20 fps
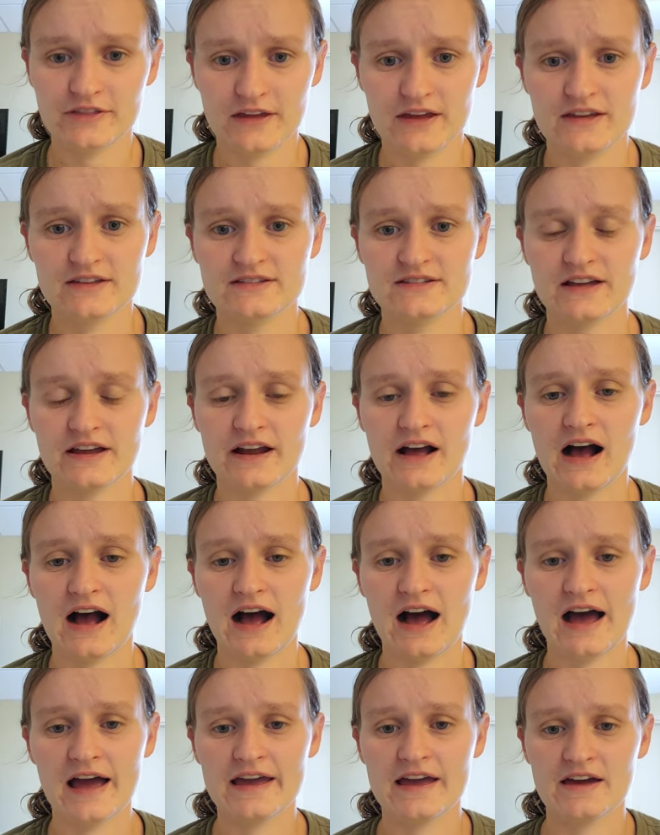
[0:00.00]
things that
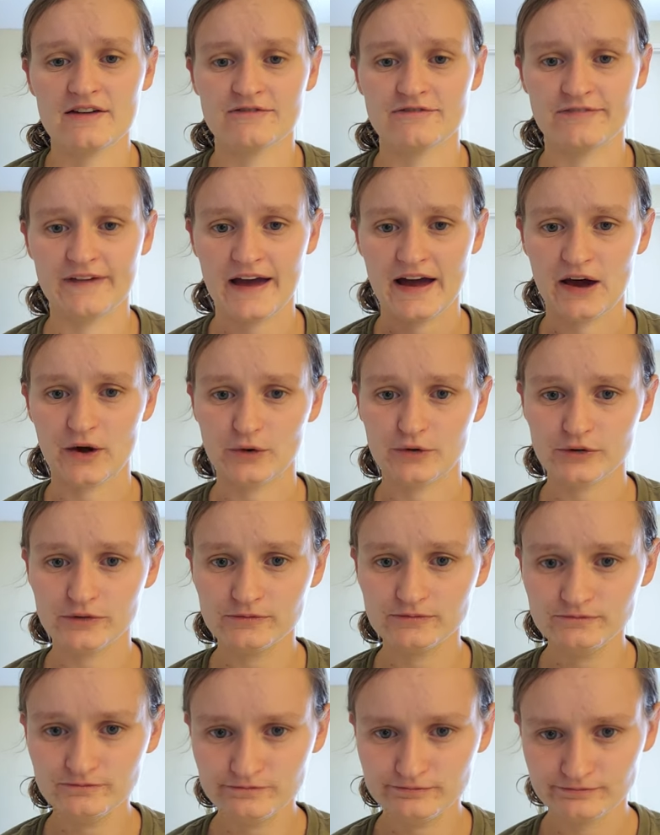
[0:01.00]
I have found
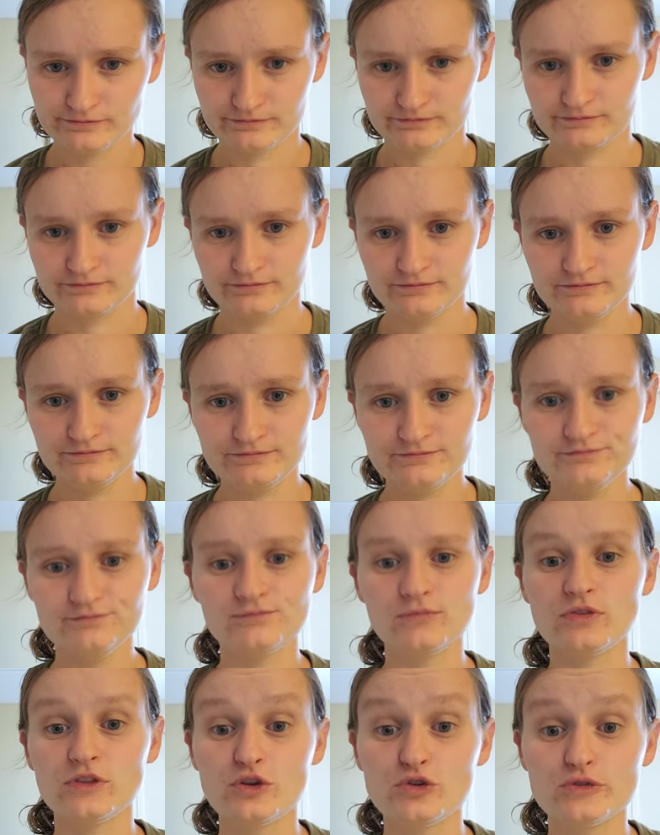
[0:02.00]

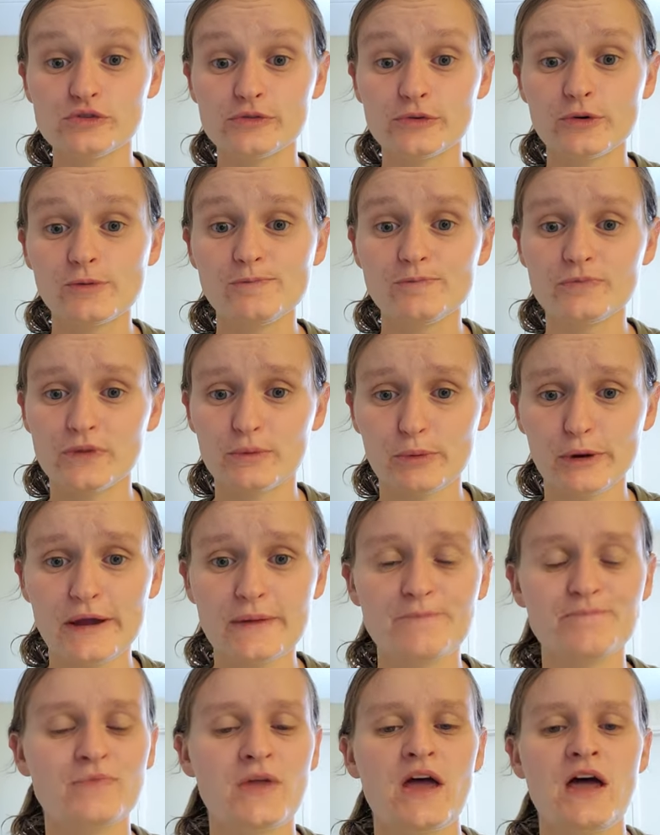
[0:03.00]
useful to
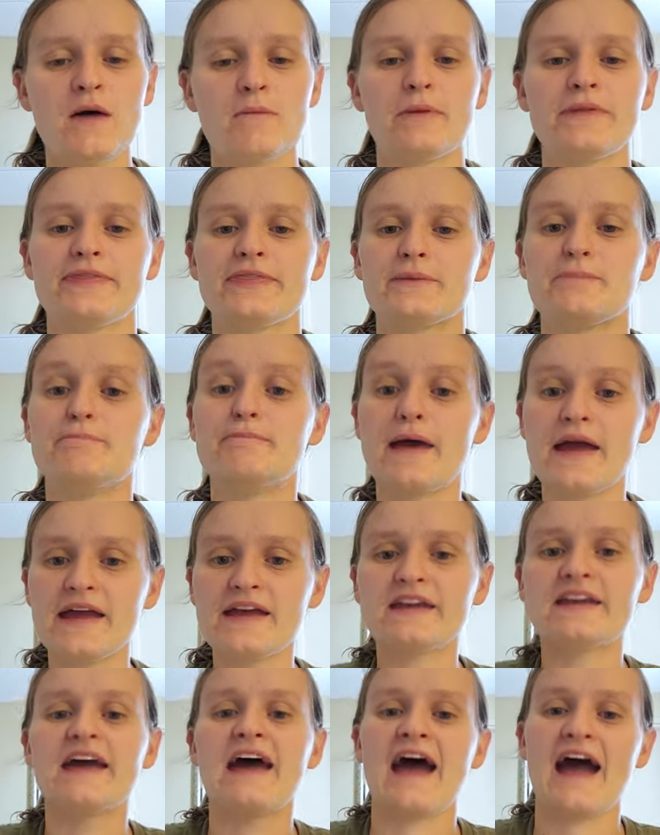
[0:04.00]
bring, but the
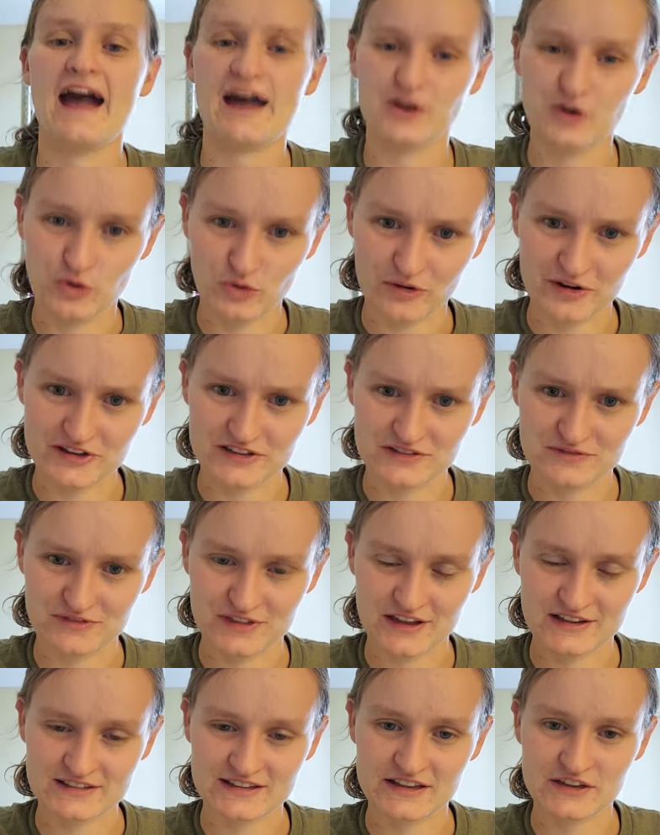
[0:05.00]
main categories of
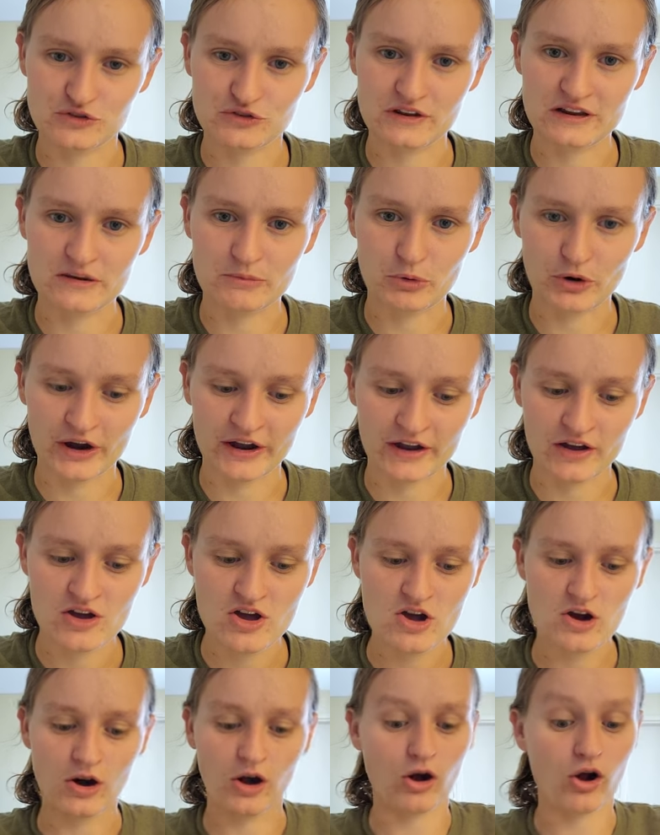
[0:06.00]
things that you need to bring
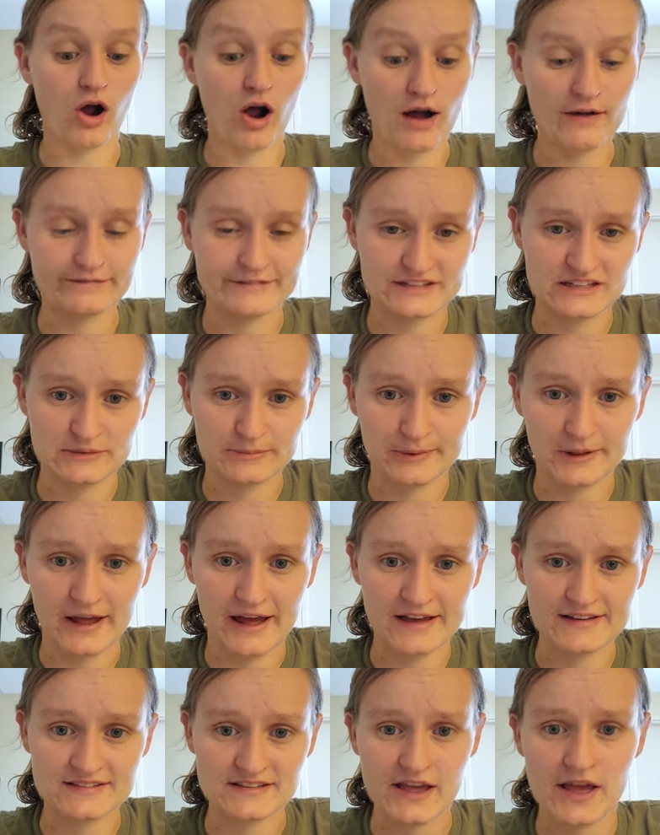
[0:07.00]
are office
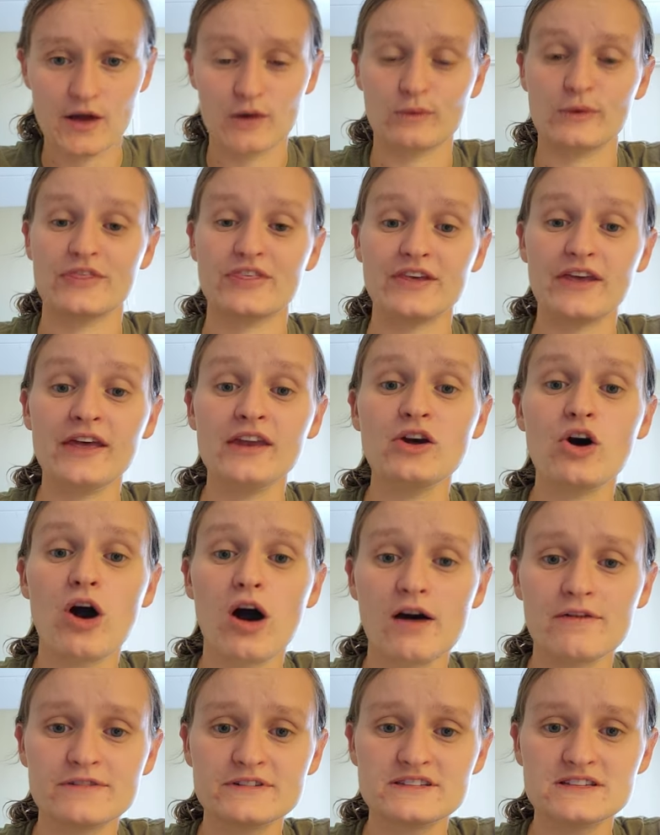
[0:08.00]
supplies. Within
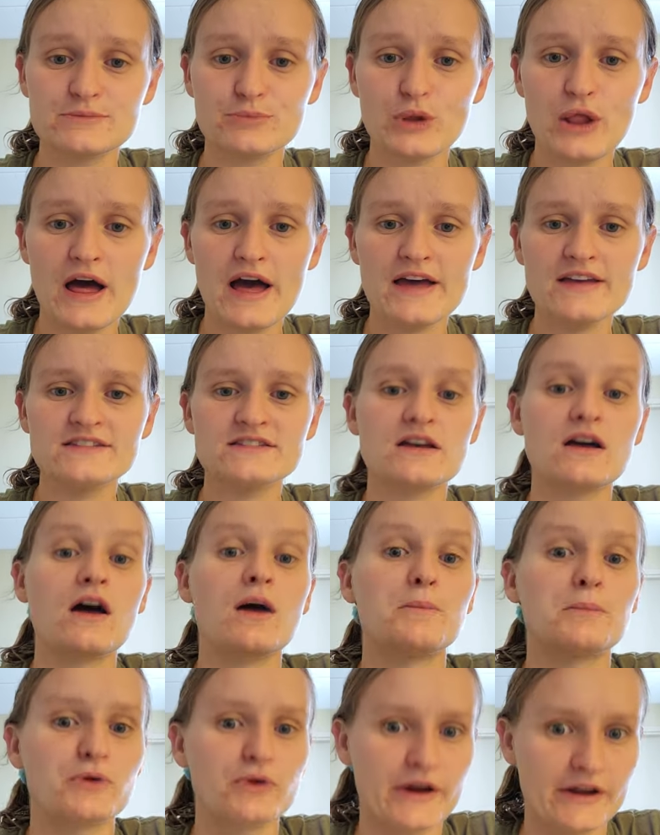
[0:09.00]
office supplies,
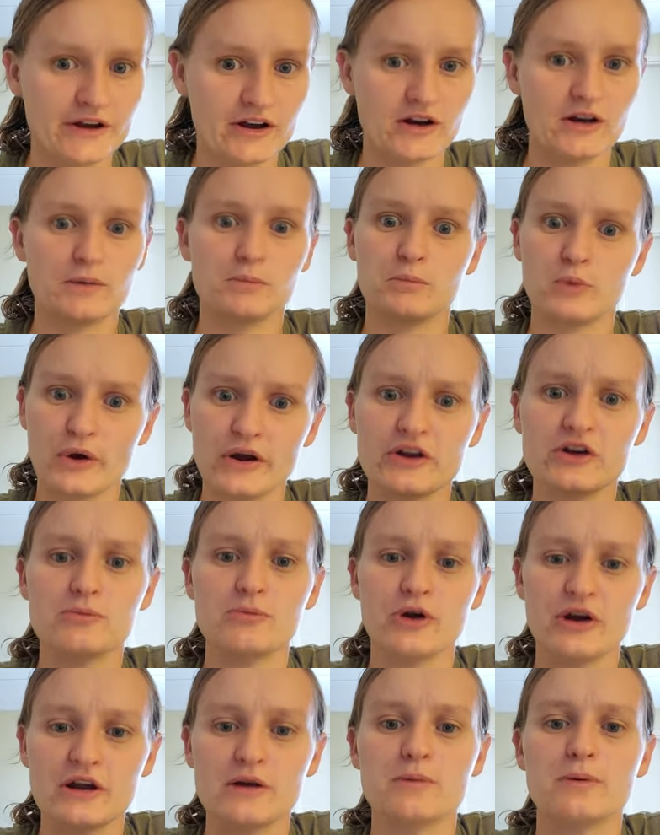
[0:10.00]
a printer, printer,
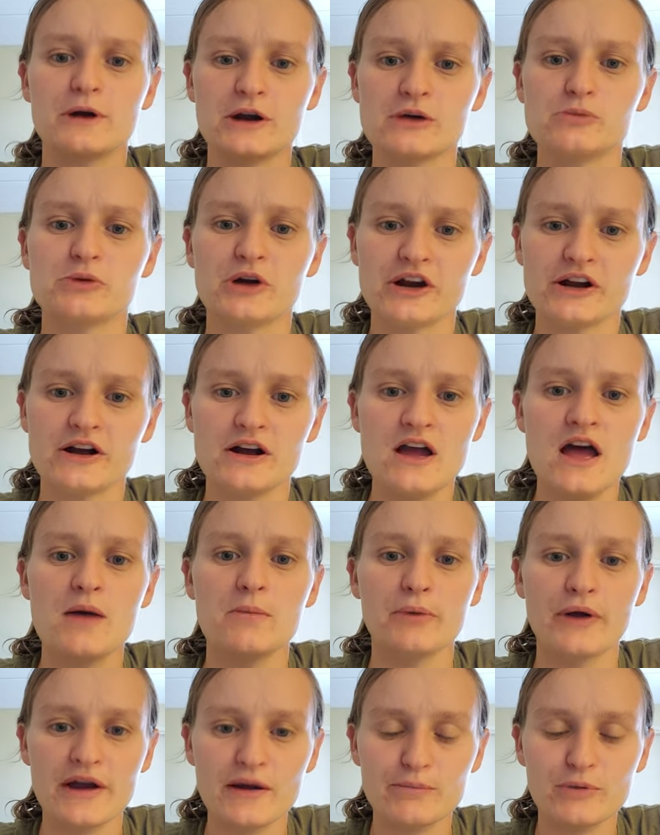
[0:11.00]
printer, printer, printer.
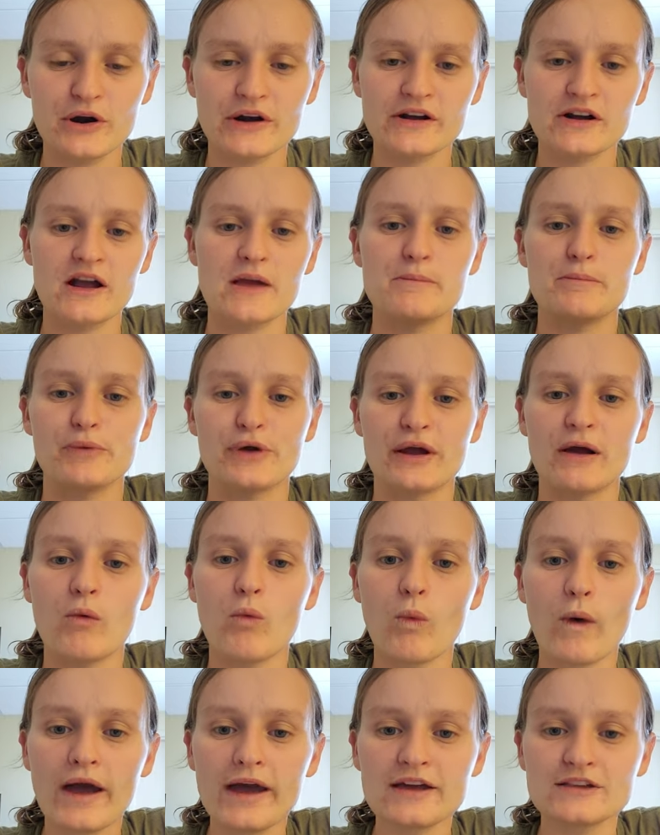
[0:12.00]
Bring a printer and
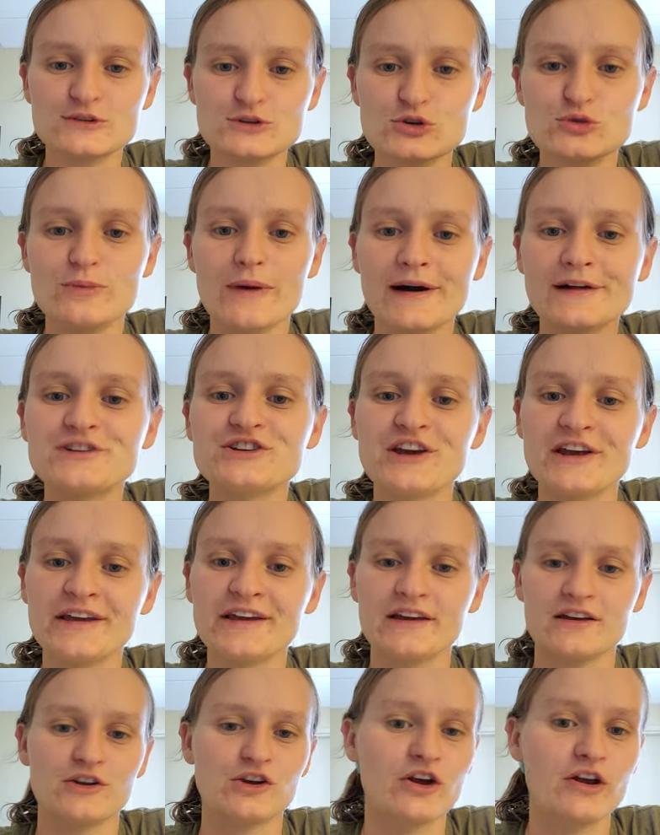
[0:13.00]
bring way too much
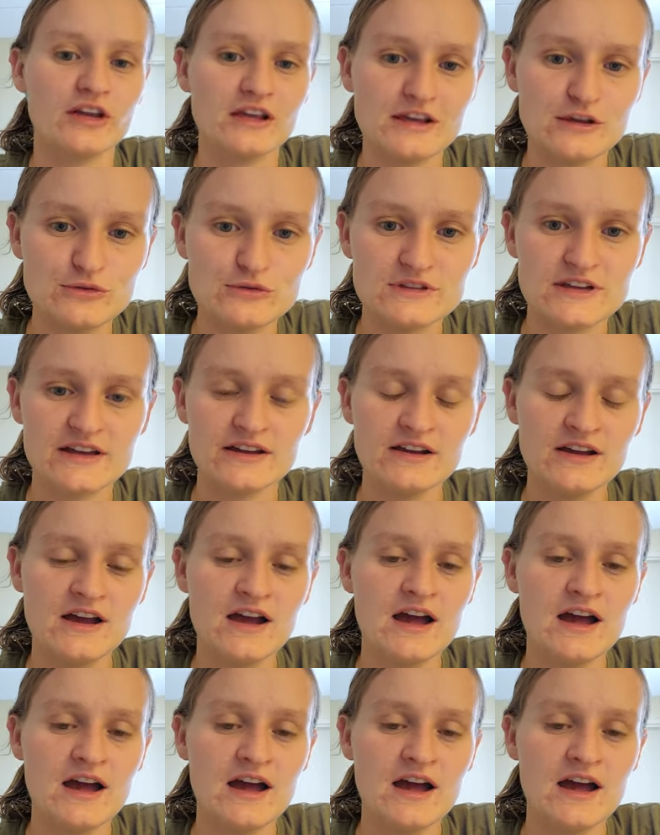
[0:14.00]
ink. You're going to use it.